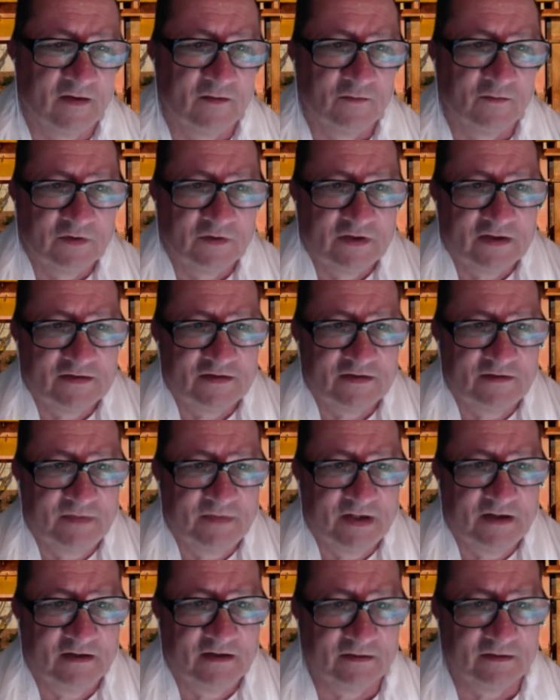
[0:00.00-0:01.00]
What does it
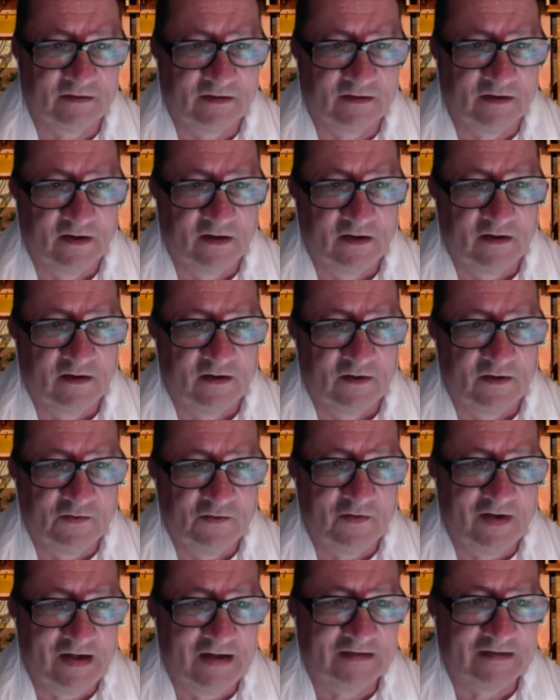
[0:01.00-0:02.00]
mean?
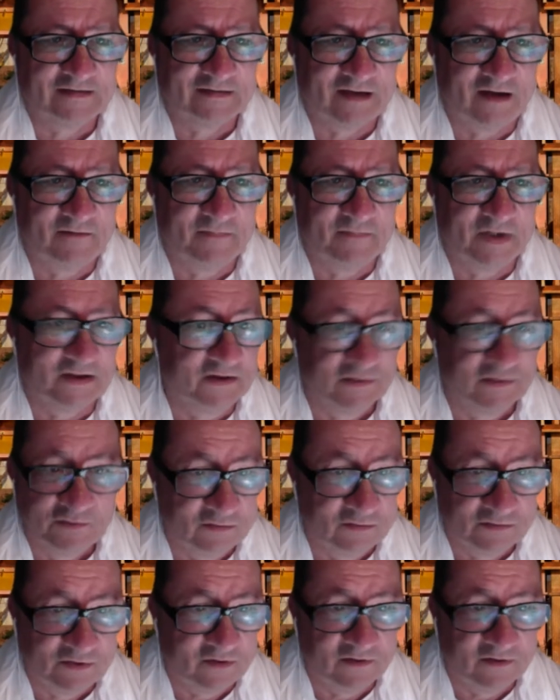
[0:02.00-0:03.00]
You elect somebody
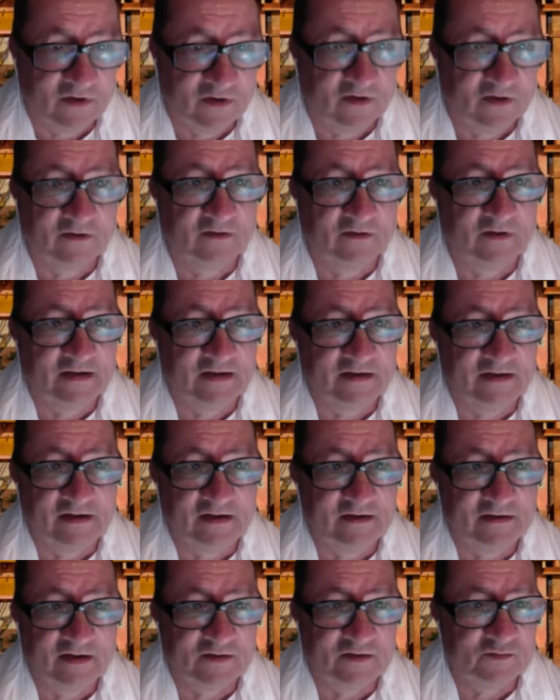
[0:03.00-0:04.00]
you don't know, and then
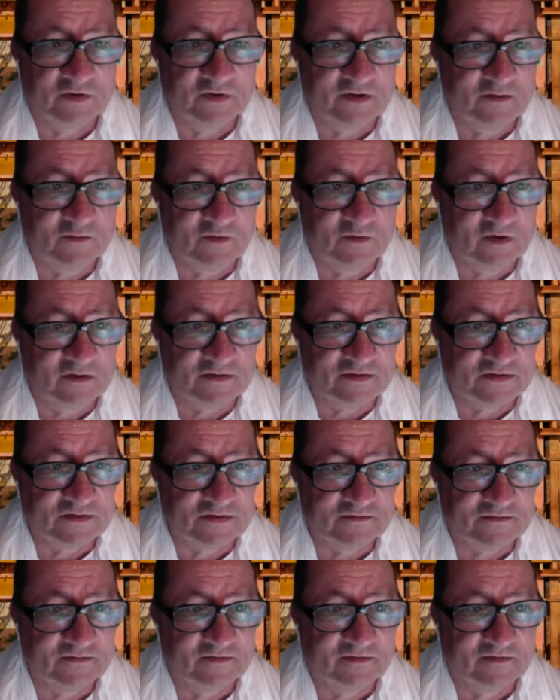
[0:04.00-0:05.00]
he does what he
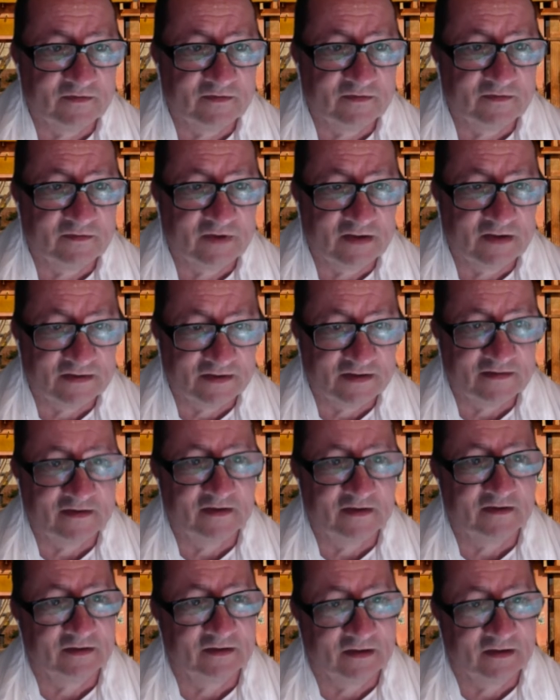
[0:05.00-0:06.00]
wants. Is
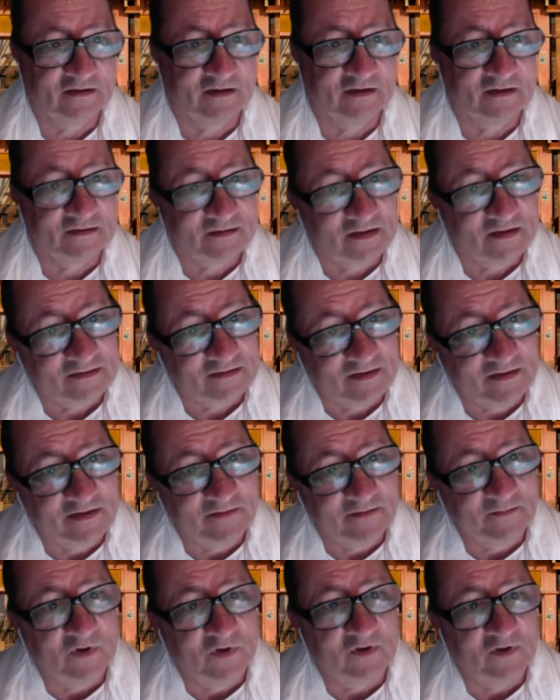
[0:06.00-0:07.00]
this the
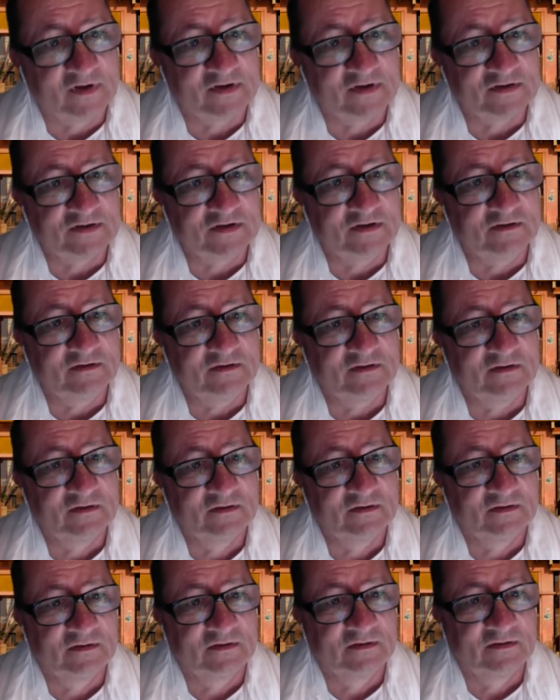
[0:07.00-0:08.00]
democracy?
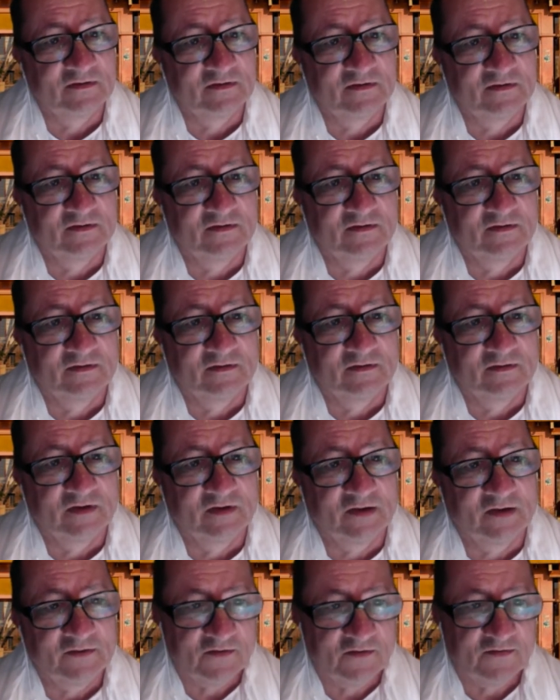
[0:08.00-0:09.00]

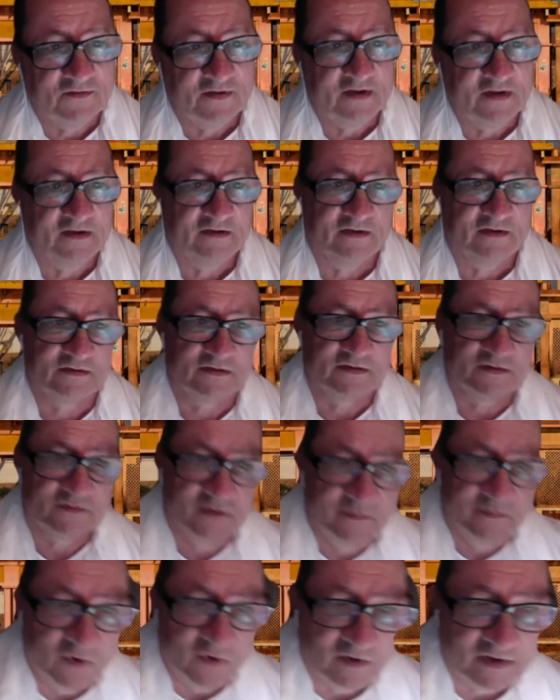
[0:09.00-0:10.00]
I don't think this is
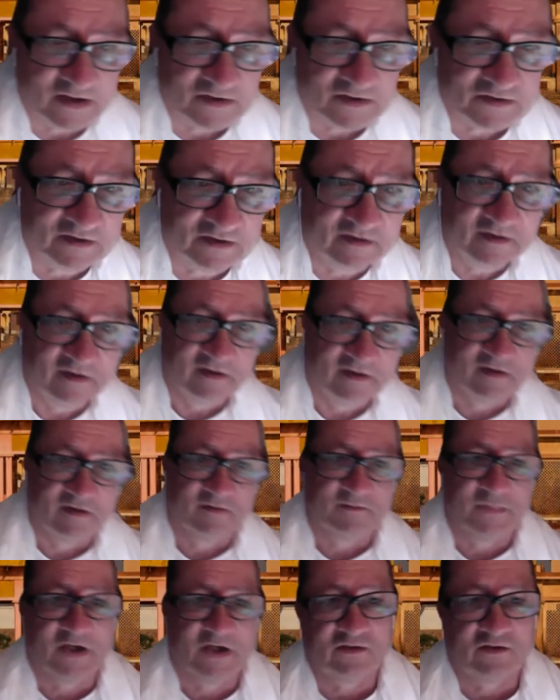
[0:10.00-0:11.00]
democracy,
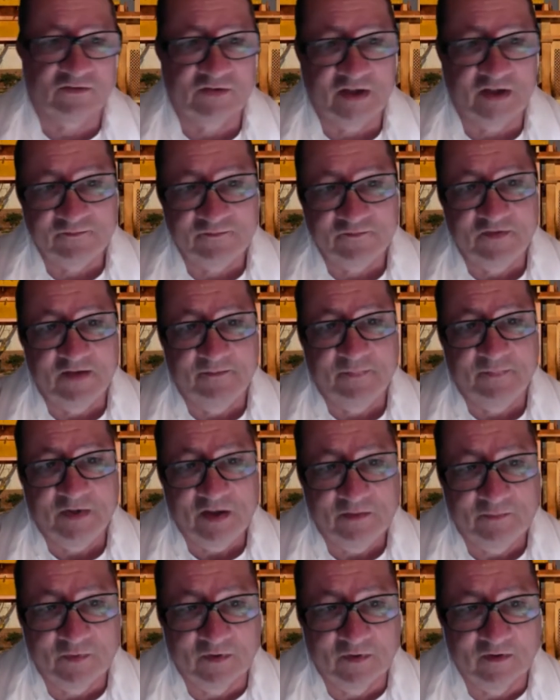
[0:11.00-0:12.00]
because if the
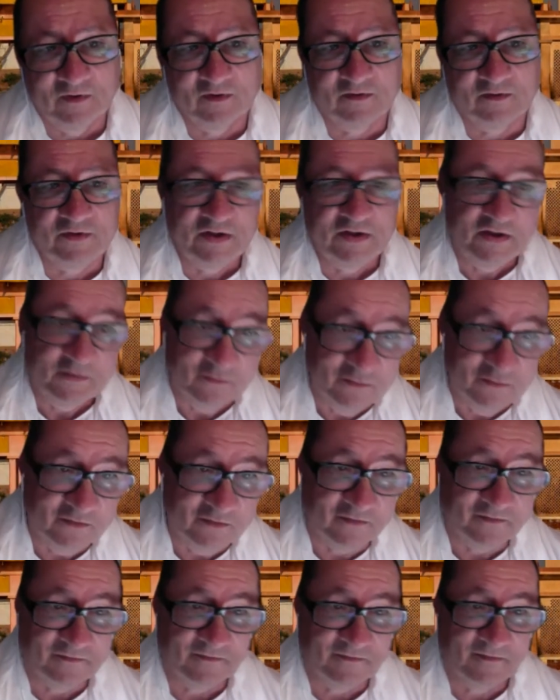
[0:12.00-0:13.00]
people knew